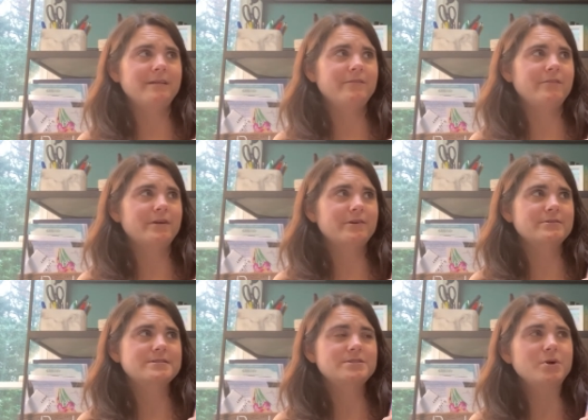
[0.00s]

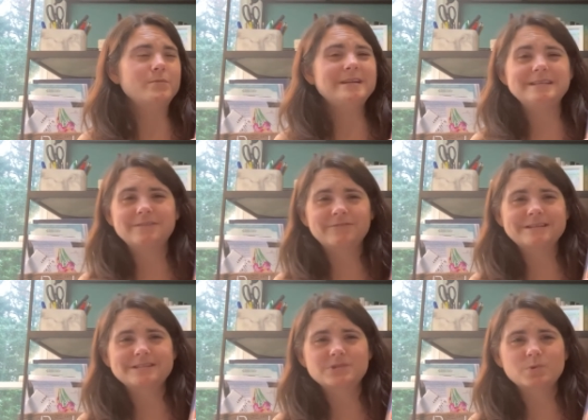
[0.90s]
There's so many
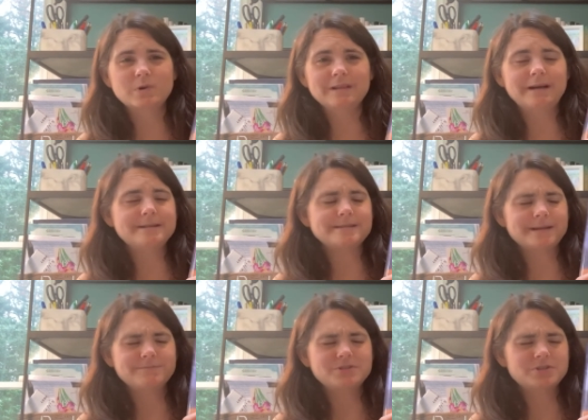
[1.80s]
different storylines that
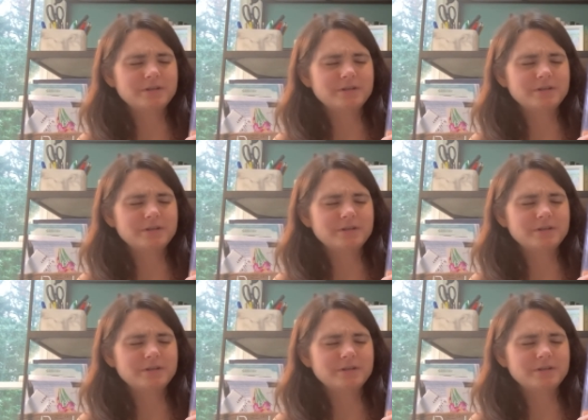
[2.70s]
I'm